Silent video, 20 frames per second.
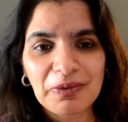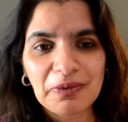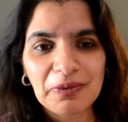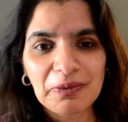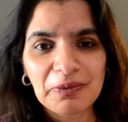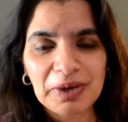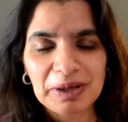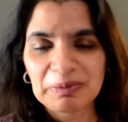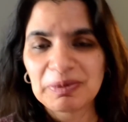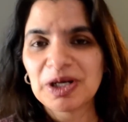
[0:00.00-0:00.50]

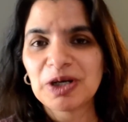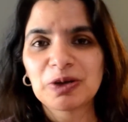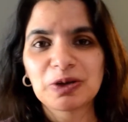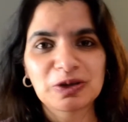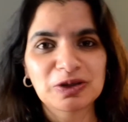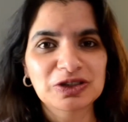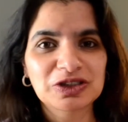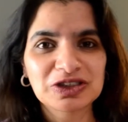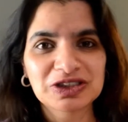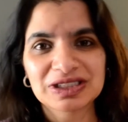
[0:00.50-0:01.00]
When my
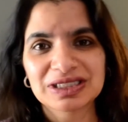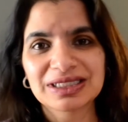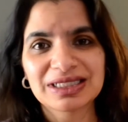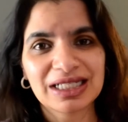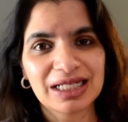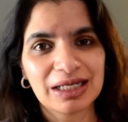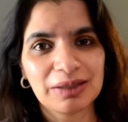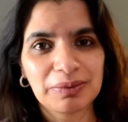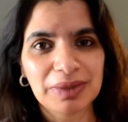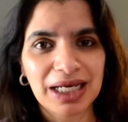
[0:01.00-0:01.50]
older son
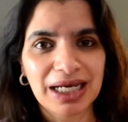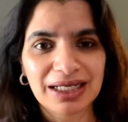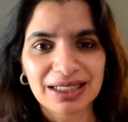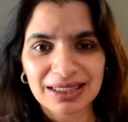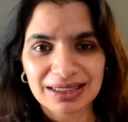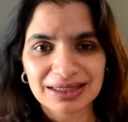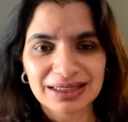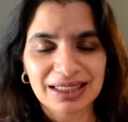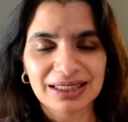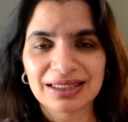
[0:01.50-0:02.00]
came back
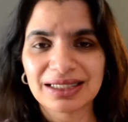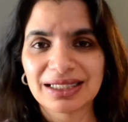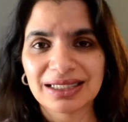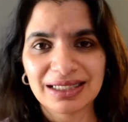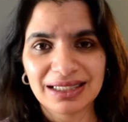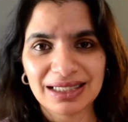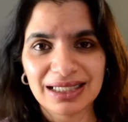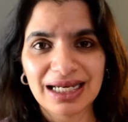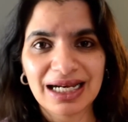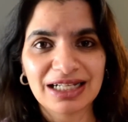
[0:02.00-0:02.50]
and said that
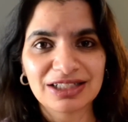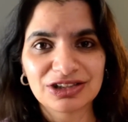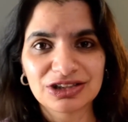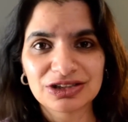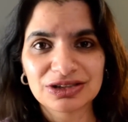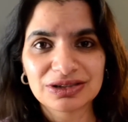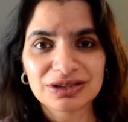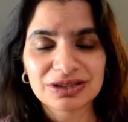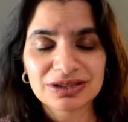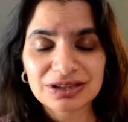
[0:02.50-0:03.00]
he had
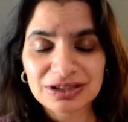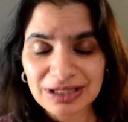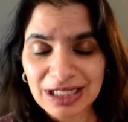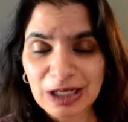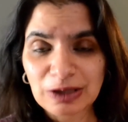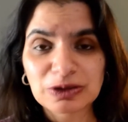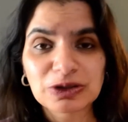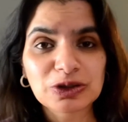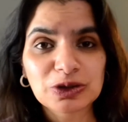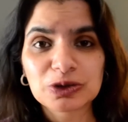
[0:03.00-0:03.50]

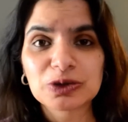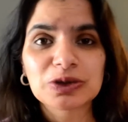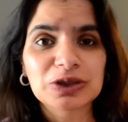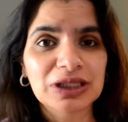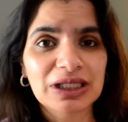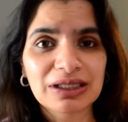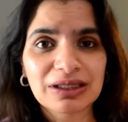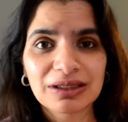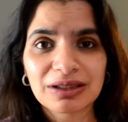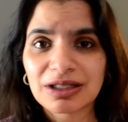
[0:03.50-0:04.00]
now
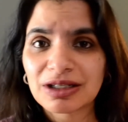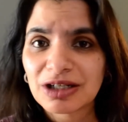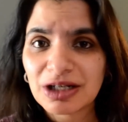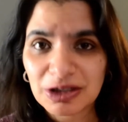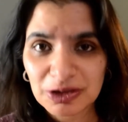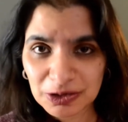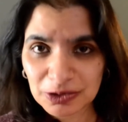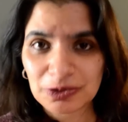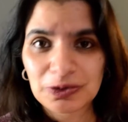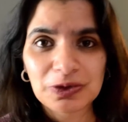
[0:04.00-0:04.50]
school
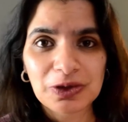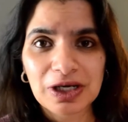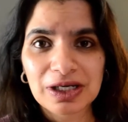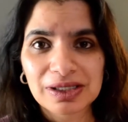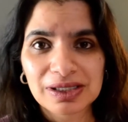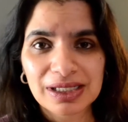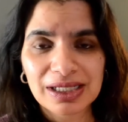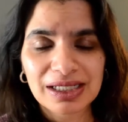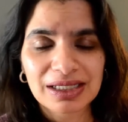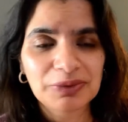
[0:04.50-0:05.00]
through
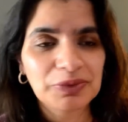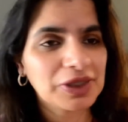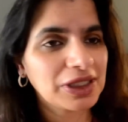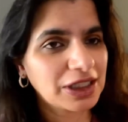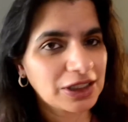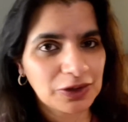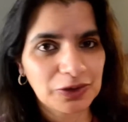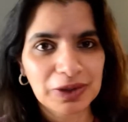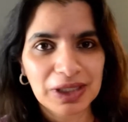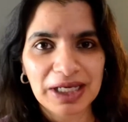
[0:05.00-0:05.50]
online, we're
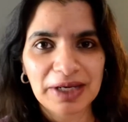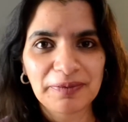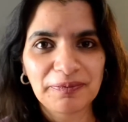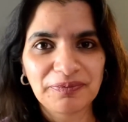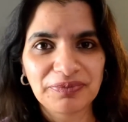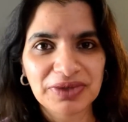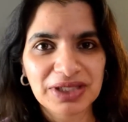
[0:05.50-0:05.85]
like, okay.